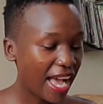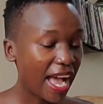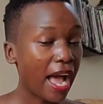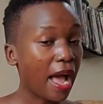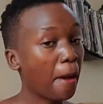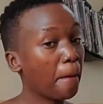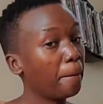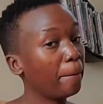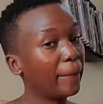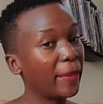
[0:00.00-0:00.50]
a
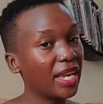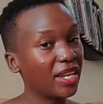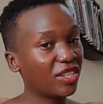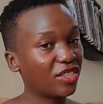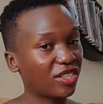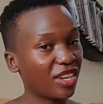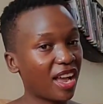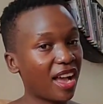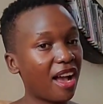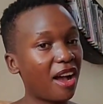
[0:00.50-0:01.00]

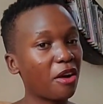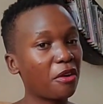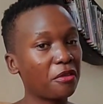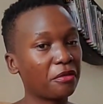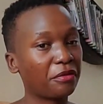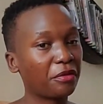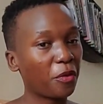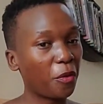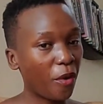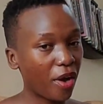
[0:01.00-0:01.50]
measure of
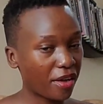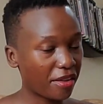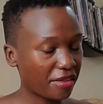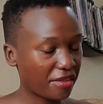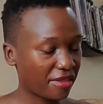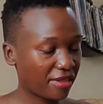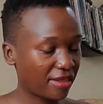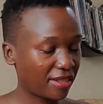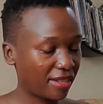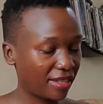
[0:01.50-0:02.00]

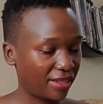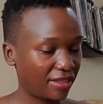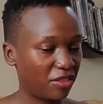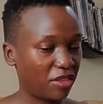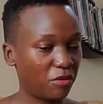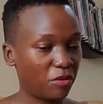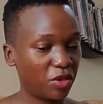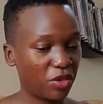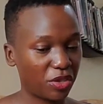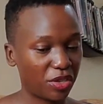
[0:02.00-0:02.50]
wealth
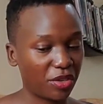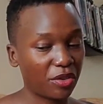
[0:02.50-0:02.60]
distribution.